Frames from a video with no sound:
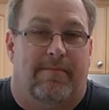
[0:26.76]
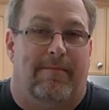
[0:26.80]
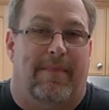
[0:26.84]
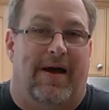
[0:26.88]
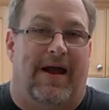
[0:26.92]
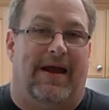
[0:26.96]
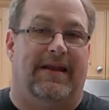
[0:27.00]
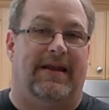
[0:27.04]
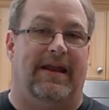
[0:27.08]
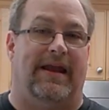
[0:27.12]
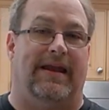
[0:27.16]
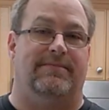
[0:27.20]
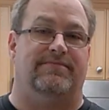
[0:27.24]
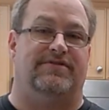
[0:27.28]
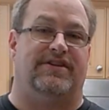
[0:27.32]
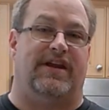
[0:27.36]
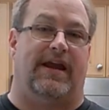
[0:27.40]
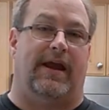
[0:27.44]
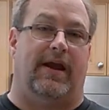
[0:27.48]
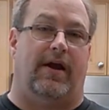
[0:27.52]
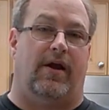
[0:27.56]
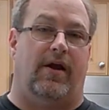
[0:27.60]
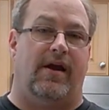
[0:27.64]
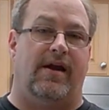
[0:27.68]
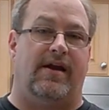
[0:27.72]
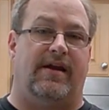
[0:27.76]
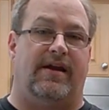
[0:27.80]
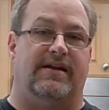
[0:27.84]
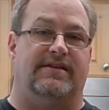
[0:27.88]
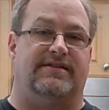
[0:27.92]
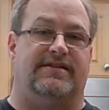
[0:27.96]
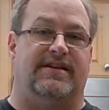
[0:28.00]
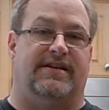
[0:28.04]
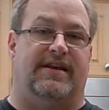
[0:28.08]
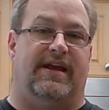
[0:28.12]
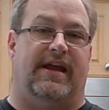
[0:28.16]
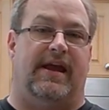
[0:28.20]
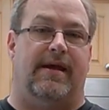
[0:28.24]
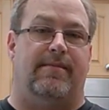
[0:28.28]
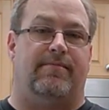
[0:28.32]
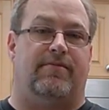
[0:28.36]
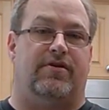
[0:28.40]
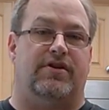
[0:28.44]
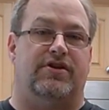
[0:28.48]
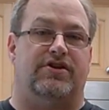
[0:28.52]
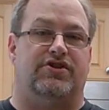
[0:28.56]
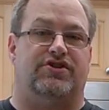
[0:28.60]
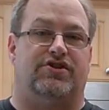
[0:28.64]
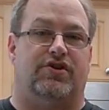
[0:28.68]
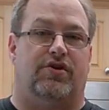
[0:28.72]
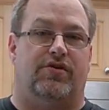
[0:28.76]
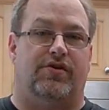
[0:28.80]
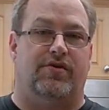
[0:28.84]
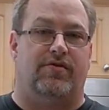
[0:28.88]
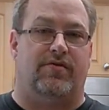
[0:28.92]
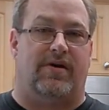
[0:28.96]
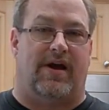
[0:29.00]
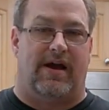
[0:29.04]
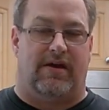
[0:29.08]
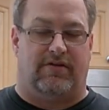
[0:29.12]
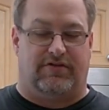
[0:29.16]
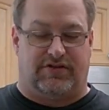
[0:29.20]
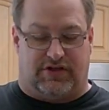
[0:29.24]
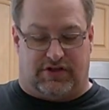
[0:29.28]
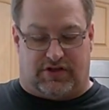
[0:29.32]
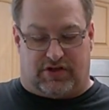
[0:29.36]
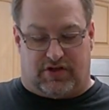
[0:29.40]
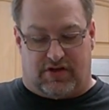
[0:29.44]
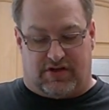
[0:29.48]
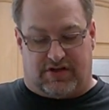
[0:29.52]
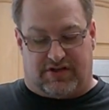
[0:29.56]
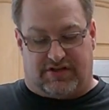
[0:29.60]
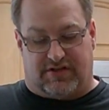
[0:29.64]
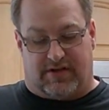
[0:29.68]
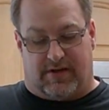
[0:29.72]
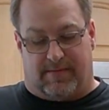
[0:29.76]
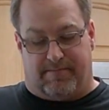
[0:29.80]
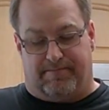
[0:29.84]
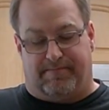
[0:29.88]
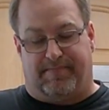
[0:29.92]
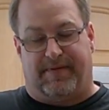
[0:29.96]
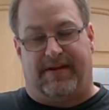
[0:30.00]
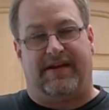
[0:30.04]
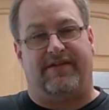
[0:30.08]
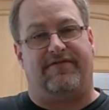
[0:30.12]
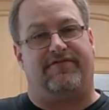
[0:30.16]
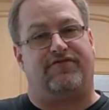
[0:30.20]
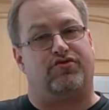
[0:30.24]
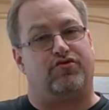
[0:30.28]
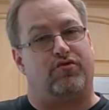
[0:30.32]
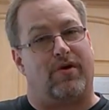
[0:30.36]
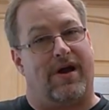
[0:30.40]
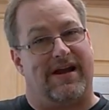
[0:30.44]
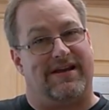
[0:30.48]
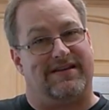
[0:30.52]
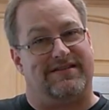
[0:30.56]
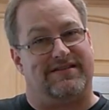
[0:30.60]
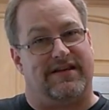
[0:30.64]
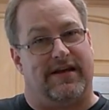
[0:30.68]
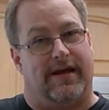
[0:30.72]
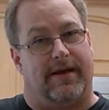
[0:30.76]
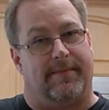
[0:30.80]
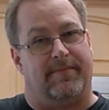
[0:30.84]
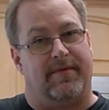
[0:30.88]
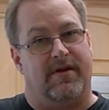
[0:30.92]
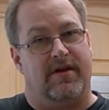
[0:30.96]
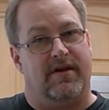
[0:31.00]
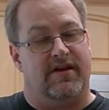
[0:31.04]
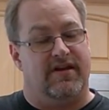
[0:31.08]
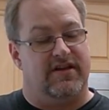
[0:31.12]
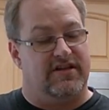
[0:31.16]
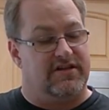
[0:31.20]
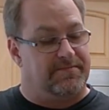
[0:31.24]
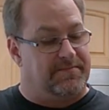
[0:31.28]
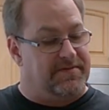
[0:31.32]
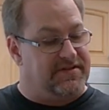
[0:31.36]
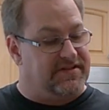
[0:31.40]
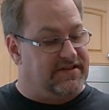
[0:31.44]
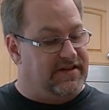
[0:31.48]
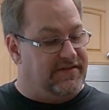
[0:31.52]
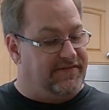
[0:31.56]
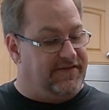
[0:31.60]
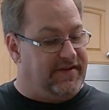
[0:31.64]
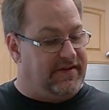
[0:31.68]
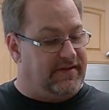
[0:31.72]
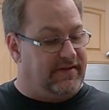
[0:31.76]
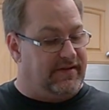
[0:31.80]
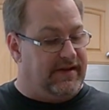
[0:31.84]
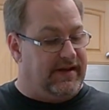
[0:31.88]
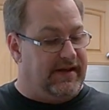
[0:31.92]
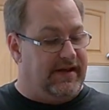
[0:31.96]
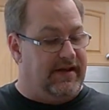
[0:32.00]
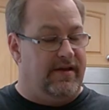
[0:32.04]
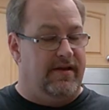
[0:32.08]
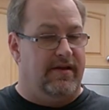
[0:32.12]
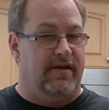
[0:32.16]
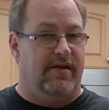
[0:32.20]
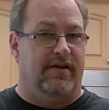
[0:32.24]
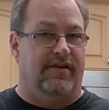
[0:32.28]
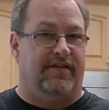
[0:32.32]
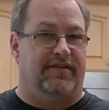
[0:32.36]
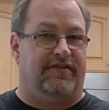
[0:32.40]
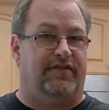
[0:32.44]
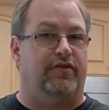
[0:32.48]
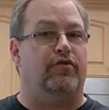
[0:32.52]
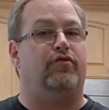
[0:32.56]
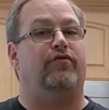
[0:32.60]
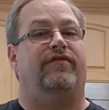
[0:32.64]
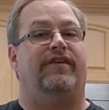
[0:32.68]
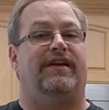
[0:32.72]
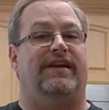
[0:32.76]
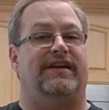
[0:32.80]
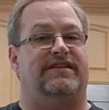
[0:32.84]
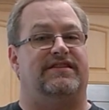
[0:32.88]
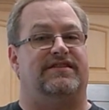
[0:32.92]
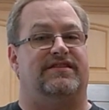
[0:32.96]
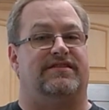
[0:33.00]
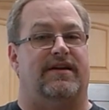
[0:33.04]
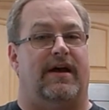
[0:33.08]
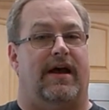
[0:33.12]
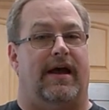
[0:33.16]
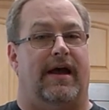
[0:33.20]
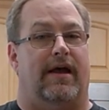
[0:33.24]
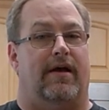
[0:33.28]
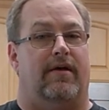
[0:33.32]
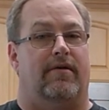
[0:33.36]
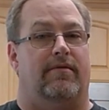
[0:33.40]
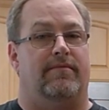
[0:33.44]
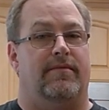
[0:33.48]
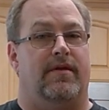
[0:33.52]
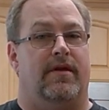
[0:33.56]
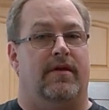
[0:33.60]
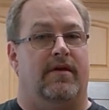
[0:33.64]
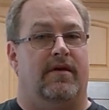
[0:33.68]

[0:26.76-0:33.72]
My name's Eric, and today I'm going to show you how to cook some beef tri-tip, specifically sous vide style.